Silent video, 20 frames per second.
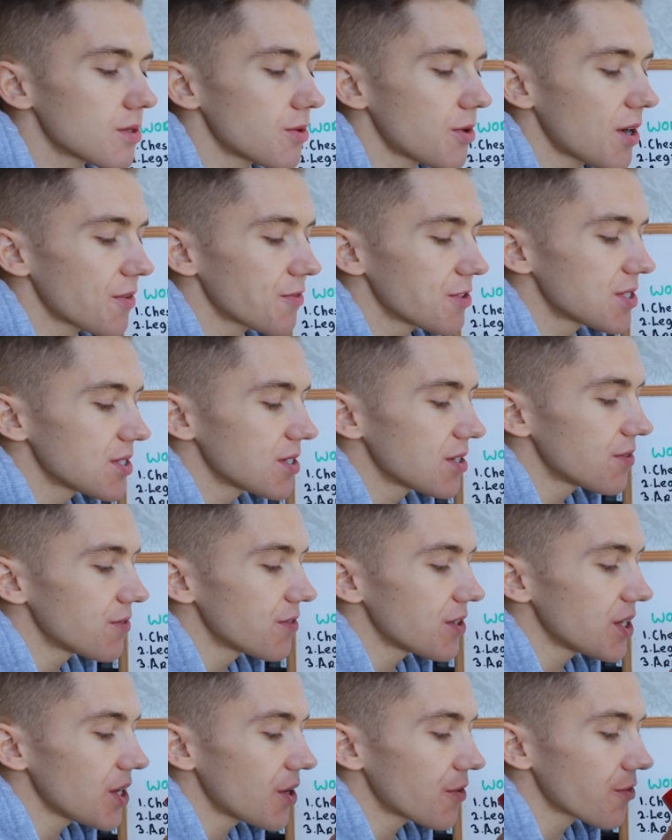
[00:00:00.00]
So every single
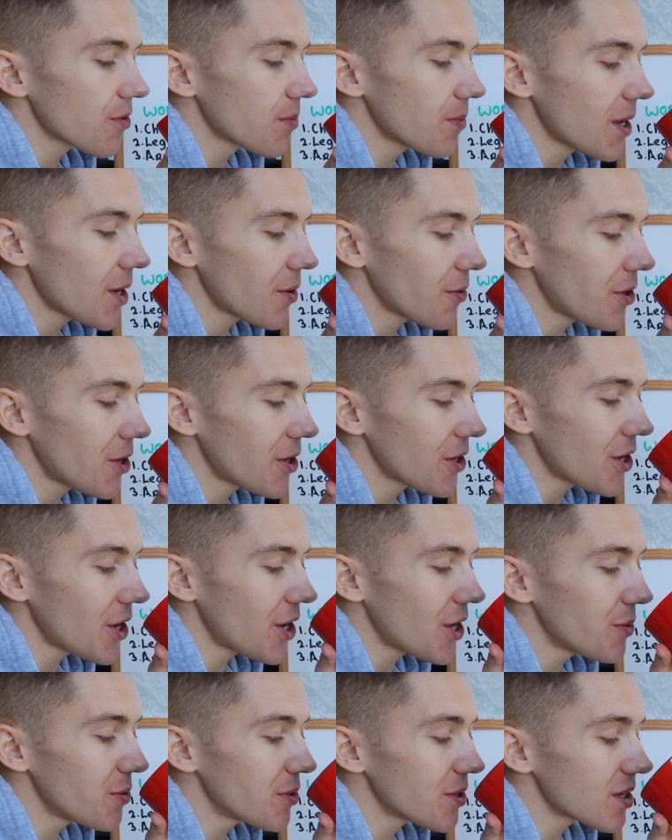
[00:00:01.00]
video from now on,
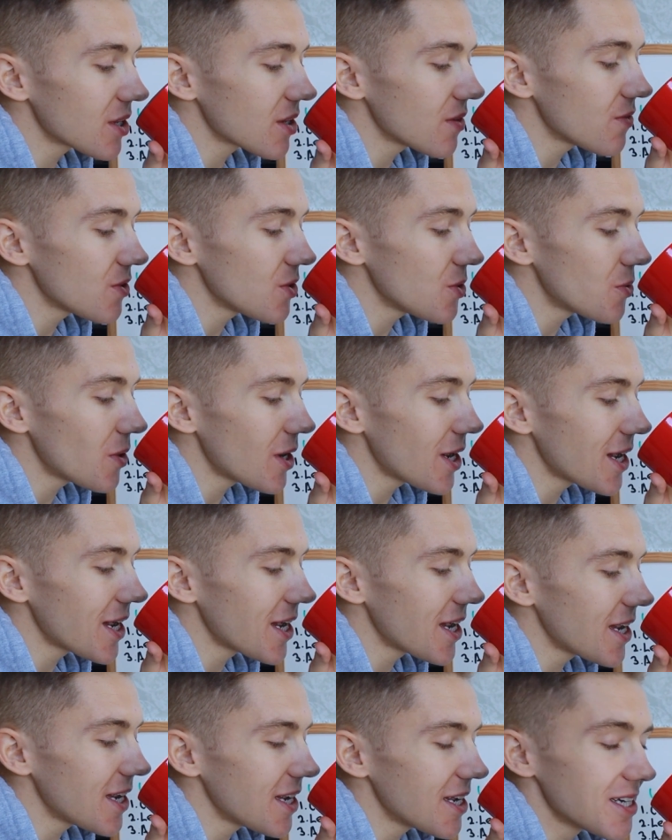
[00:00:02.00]
I will give you
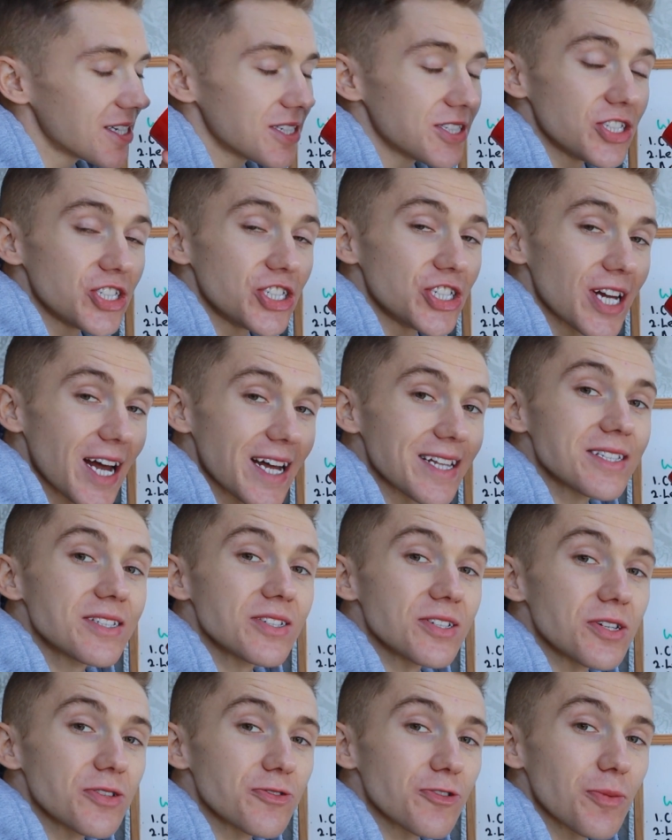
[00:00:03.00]
a
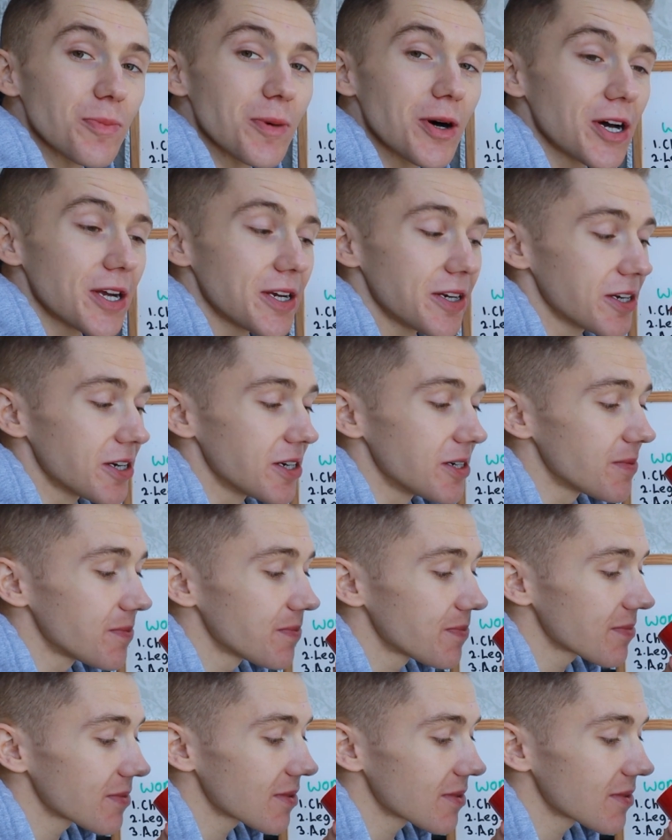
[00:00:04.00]
gentle reminder